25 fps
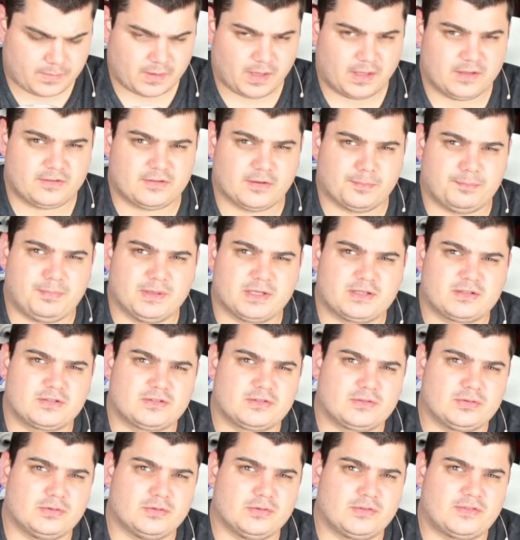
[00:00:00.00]
It's a bit
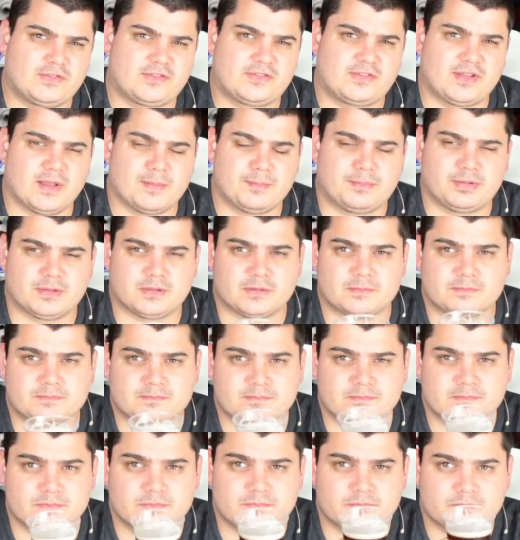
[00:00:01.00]
too simple,
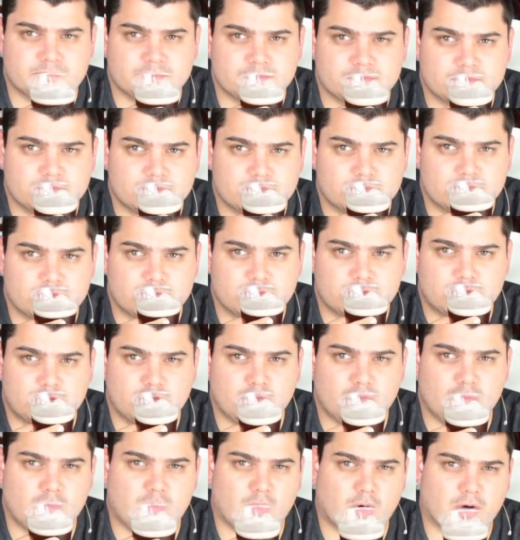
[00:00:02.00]

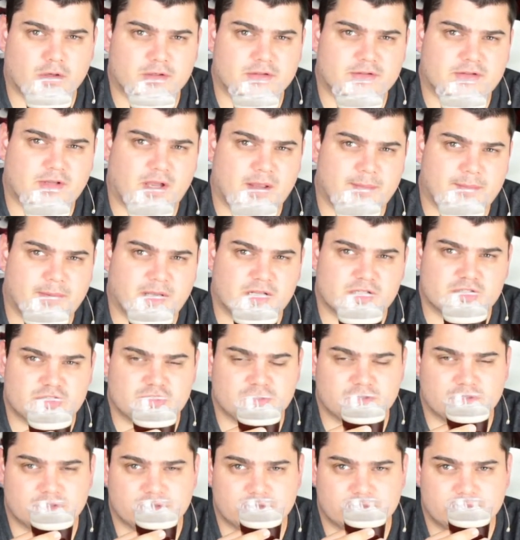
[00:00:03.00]
too
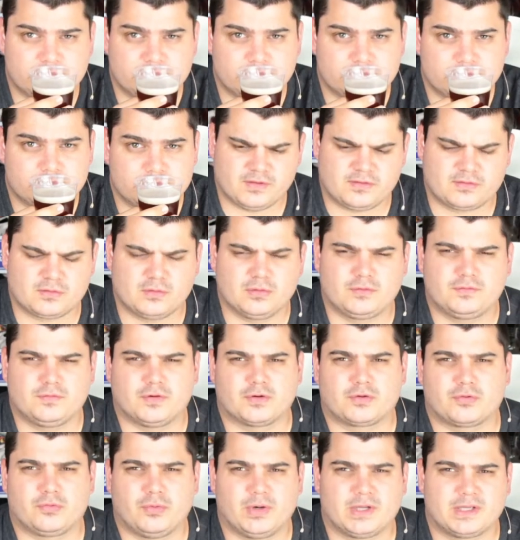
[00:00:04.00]
one-dimensional. It's good for
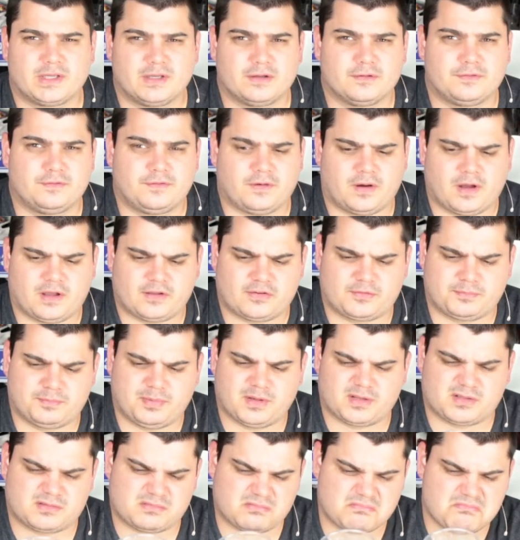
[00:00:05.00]
drinking fast,
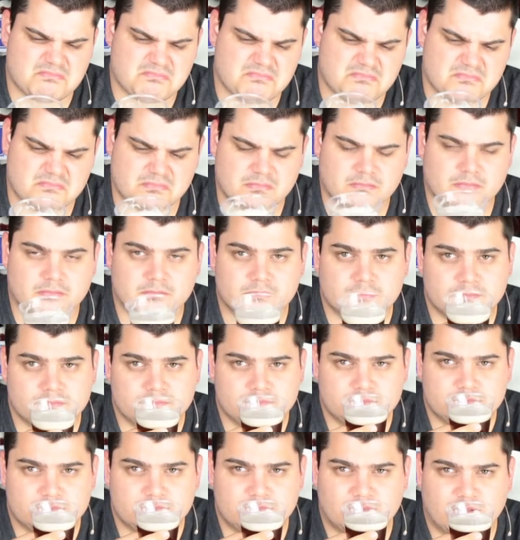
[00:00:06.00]
but
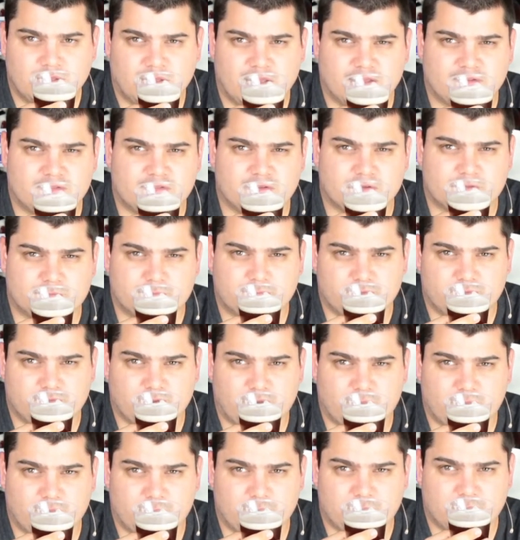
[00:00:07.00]
has not
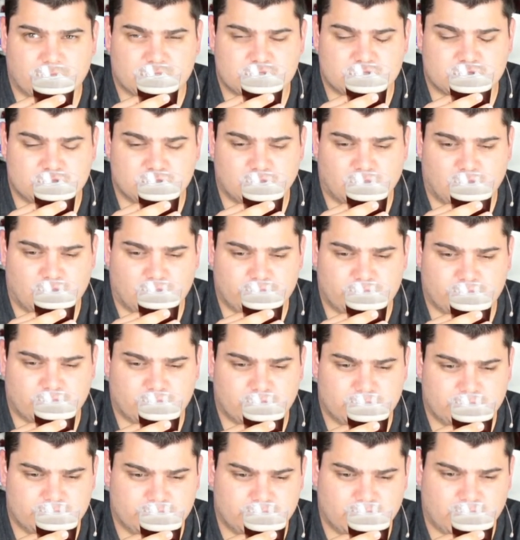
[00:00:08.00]
very much to
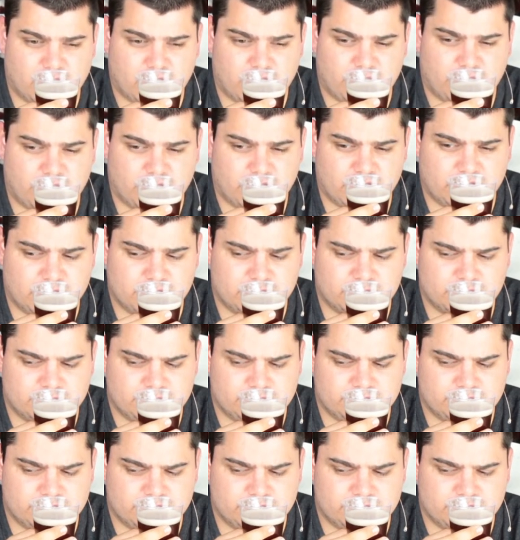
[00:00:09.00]
offer, I think.